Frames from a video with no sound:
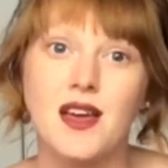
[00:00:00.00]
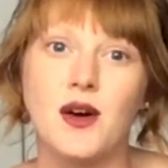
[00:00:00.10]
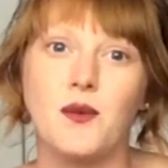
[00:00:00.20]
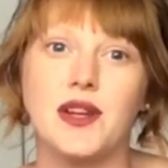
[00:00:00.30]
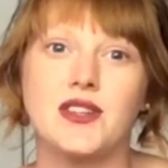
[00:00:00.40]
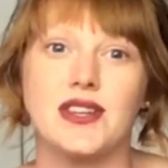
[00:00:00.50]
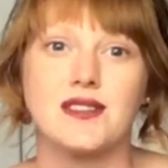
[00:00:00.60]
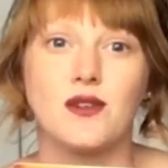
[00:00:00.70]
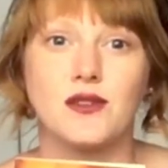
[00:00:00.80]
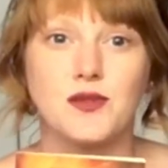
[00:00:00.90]
which is
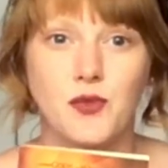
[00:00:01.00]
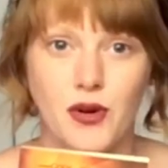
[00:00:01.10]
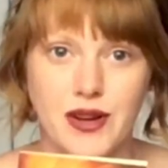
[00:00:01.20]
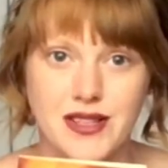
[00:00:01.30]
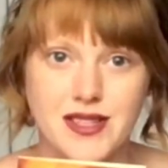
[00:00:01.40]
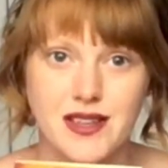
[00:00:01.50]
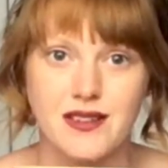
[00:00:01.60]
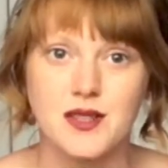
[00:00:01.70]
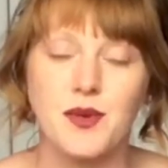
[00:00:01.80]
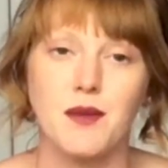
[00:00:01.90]
the Gods and Warriors
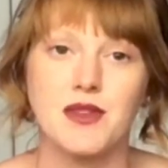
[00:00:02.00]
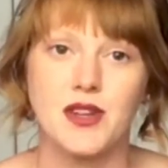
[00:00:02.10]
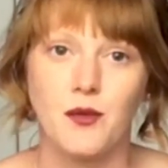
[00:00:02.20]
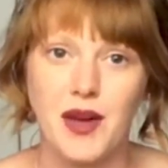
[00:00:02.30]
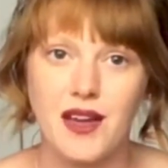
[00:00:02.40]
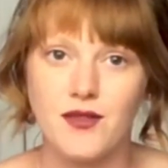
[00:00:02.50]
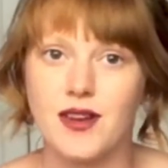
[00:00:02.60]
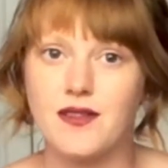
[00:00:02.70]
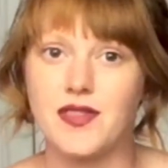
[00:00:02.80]
series by Michelle Paver,